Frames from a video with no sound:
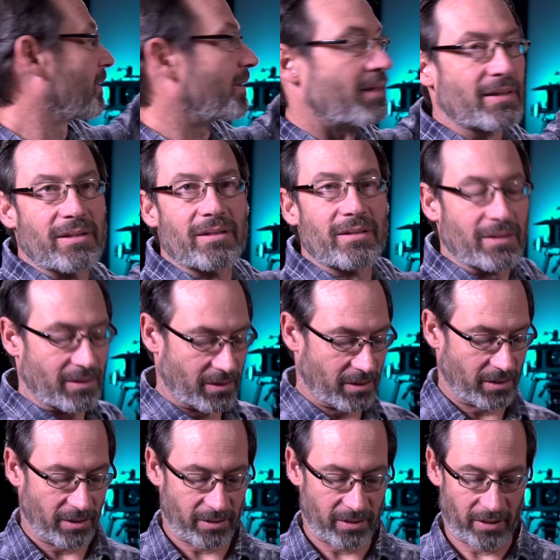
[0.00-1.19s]
this
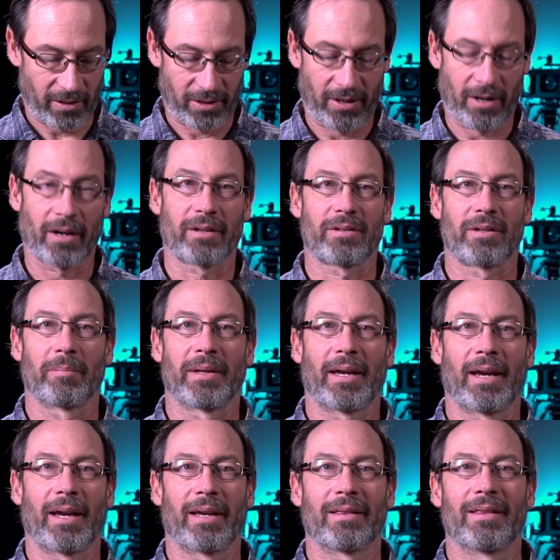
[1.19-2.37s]
just looks a little dark, so I'm going
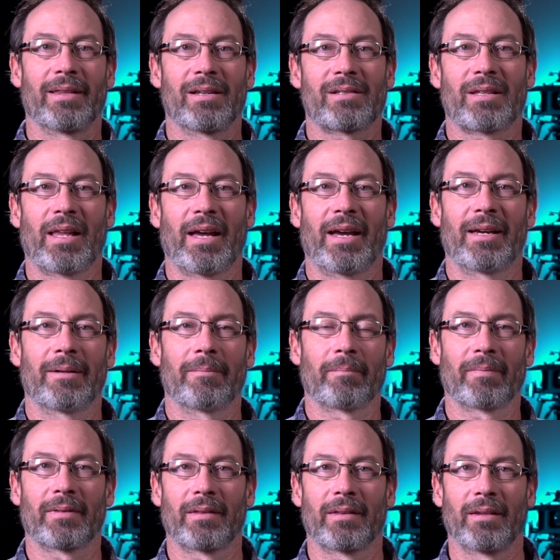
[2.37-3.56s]
to add this light.
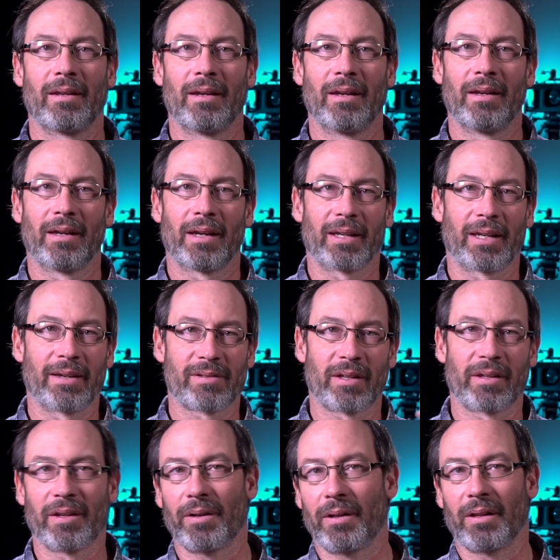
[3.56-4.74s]
It gives a
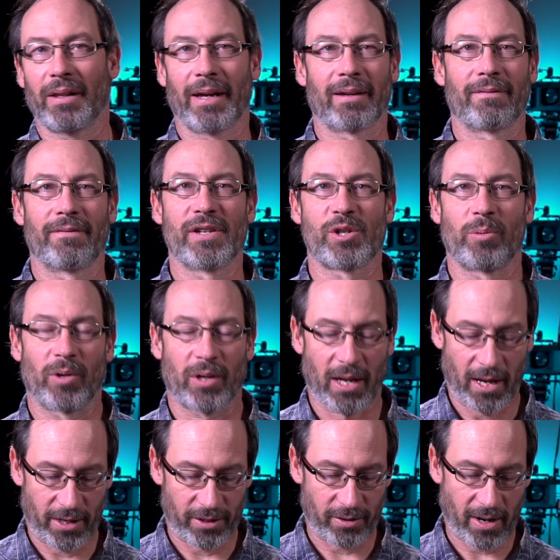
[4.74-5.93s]
little like visual
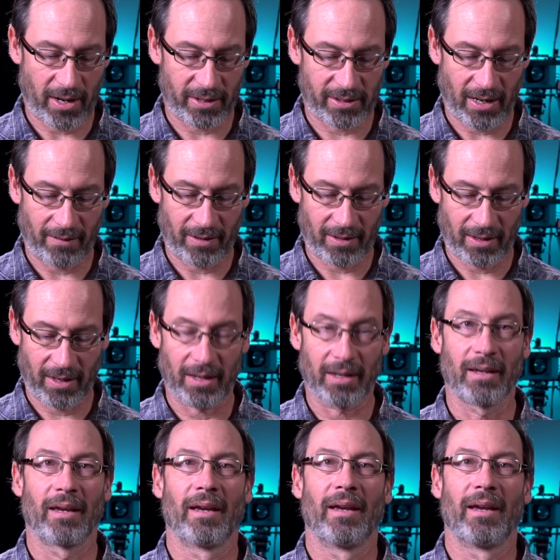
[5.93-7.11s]
contrast to
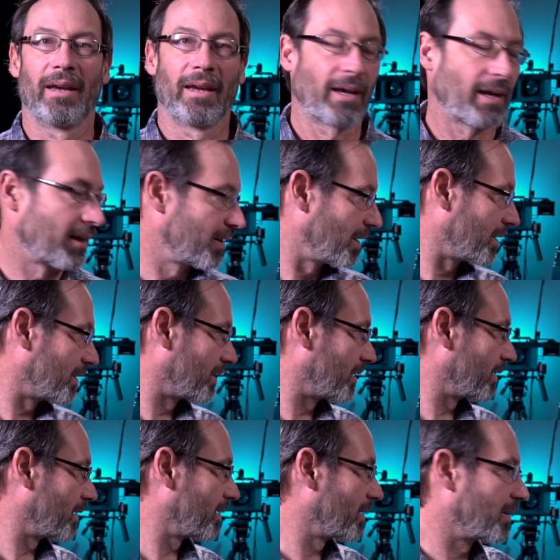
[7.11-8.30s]
everything. And then
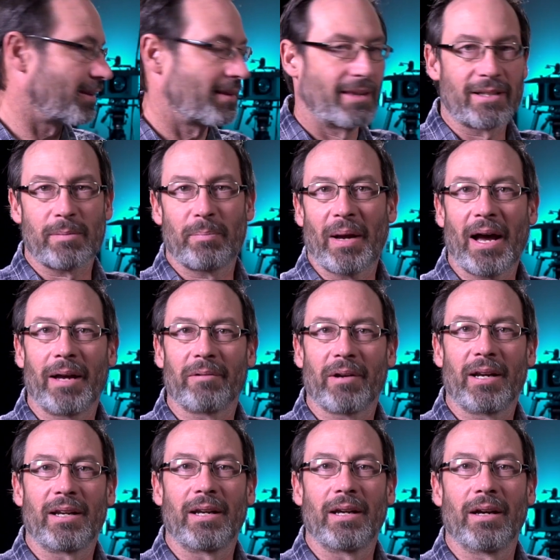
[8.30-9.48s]
this pot
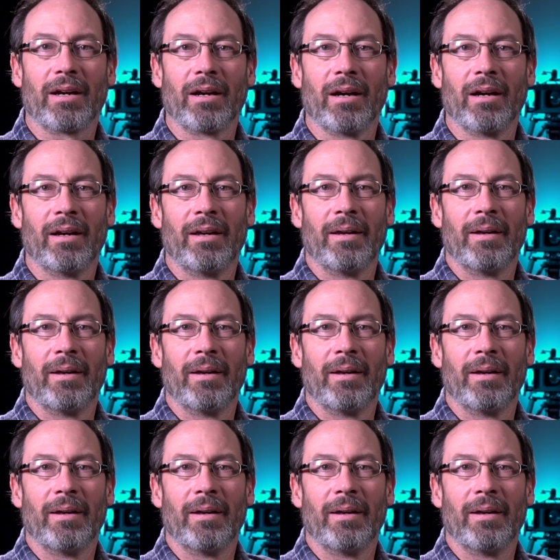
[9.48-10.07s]
right here,